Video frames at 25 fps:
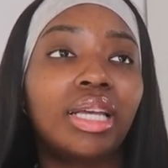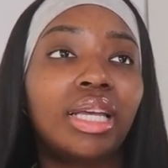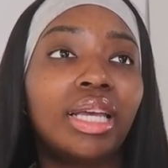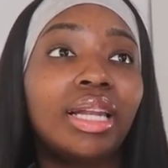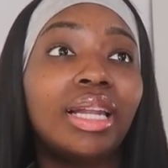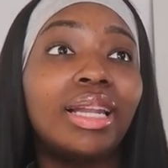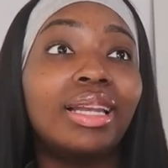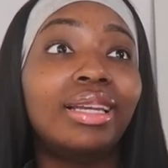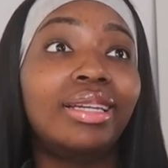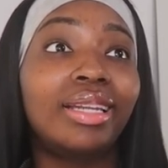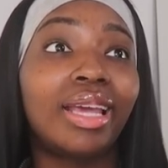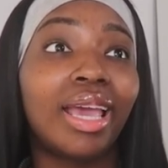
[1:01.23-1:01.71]

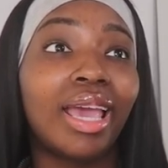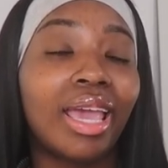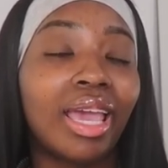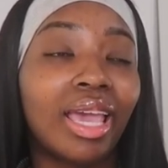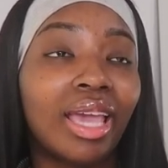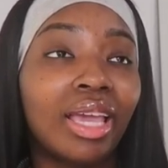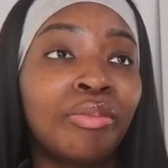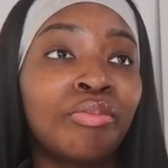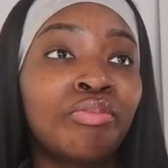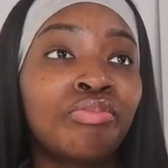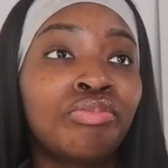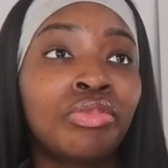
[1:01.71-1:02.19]
in a
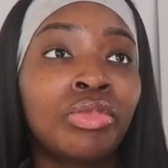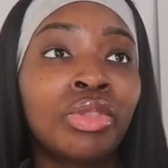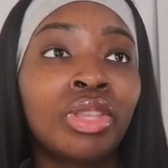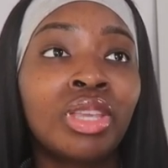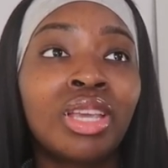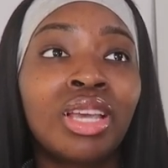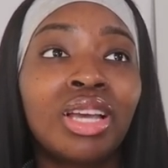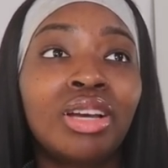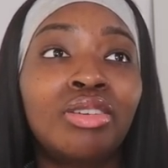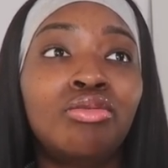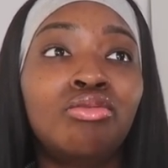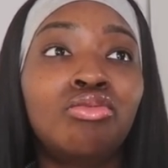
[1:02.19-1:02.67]
day
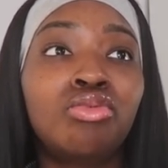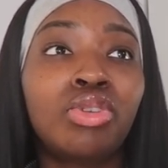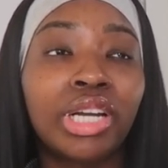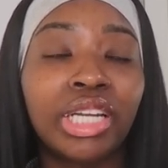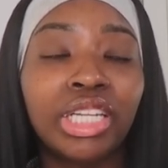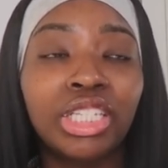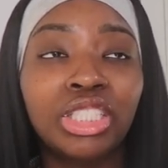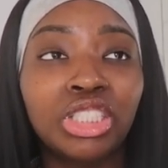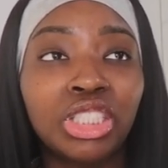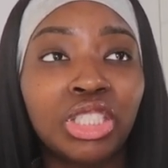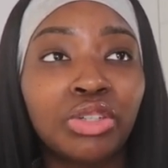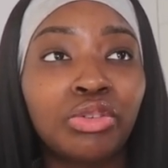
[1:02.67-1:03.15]

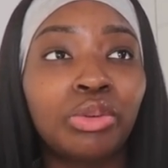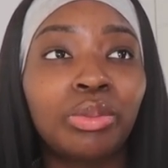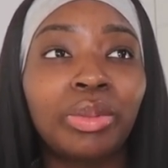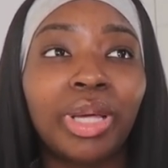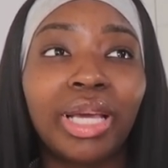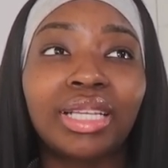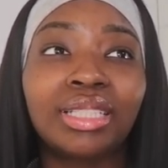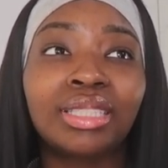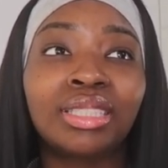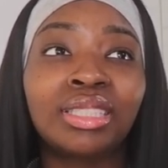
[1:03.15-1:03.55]
ranging from like